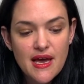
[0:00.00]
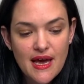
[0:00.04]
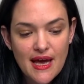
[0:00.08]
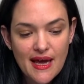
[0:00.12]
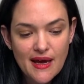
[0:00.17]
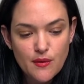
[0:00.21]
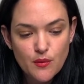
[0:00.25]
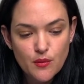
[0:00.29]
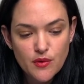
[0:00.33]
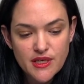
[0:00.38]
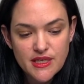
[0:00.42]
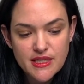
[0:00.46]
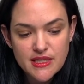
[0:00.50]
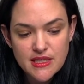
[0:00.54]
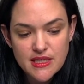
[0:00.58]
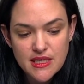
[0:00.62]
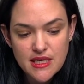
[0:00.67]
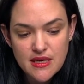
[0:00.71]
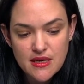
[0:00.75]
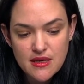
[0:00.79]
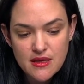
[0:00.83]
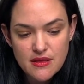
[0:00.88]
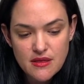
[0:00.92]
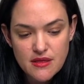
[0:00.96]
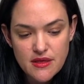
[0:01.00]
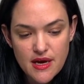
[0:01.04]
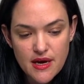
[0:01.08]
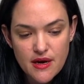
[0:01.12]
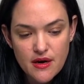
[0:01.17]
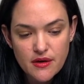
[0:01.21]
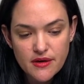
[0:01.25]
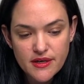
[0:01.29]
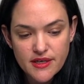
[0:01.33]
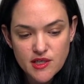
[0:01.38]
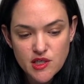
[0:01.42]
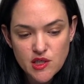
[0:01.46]
and we see
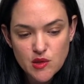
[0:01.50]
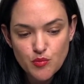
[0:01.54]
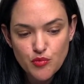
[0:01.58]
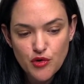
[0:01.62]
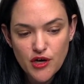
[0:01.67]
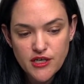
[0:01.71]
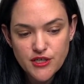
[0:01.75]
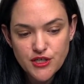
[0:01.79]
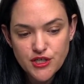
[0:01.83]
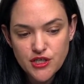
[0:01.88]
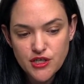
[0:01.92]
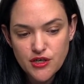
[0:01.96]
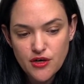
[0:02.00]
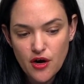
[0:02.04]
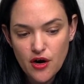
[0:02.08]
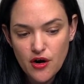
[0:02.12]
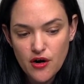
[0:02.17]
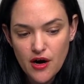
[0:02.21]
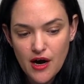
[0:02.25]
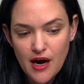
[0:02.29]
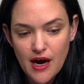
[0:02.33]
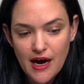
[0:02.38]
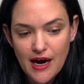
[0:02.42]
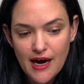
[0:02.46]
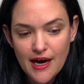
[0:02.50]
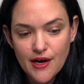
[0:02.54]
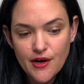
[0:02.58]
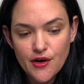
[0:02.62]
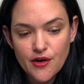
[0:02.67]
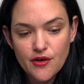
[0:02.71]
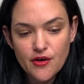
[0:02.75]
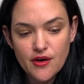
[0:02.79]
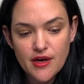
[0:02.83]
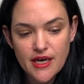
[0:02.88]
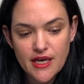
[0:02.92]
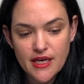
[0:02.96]
their expression are
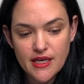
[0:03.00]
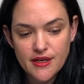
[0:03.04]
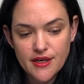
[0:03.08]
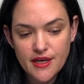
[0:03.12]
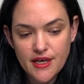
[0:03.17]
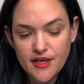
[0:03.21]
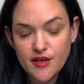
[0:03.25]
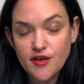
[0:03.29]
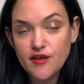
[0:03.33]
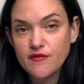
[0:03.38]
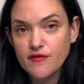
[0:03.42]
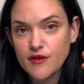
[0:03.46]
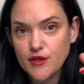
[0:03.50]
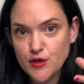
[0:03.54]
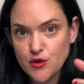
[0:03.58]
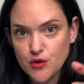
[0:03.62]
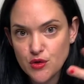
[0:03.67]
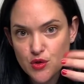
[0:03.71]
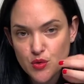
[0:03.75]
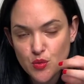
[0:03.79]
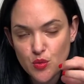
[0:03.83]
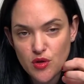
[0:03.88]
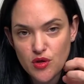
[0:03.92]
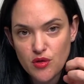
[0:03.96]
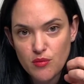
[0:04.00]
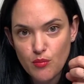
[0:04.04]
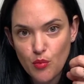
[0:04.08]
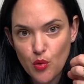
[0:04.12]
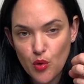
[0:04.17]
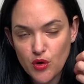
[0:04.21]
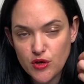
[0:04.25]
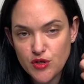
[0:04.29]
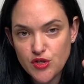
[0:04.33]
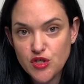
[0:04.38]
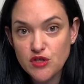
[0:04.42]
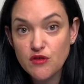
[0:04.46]
higher in individuals with
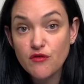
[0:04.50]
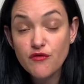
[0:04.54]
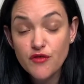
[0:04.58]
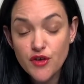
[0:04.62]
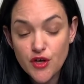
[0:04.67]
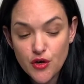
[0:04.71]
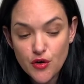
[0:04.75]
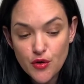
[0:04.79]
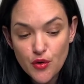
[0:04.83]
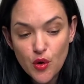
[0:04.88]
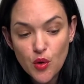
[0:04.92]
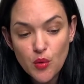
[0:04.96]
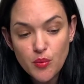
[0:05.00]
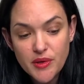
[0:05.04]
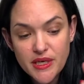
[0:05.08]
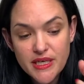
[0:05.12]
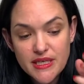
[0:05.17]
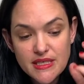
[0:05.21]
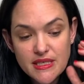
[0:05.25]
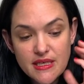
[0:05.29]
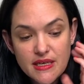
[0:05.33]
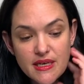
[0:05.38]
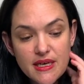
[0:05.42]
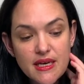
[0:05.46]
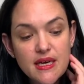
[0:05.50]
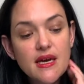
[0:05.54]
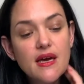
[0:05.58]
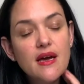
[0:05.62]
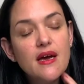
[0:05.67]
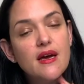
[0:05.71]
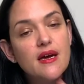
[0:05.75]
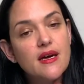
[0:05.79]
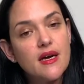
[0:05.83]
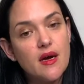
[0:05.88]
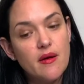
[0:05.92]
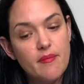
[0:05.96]
more severe obesity
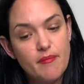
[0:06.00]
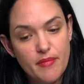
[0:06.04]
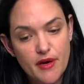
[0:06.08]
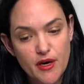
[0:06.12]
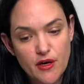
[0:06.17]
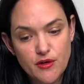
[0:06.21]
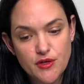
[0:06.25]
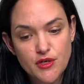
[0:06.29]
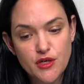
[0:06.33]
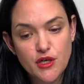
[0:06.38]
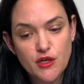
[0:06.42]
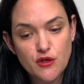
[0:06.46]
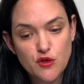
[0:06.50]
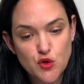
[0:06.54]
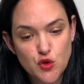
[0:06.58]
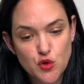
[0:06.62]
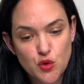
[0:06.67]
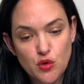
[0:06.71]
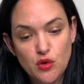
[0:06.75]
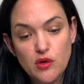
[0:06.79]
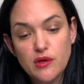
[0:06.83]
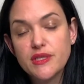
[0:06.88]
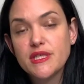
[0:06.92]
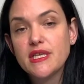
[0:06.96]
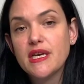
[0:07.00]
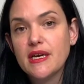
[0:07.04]
compared to controls,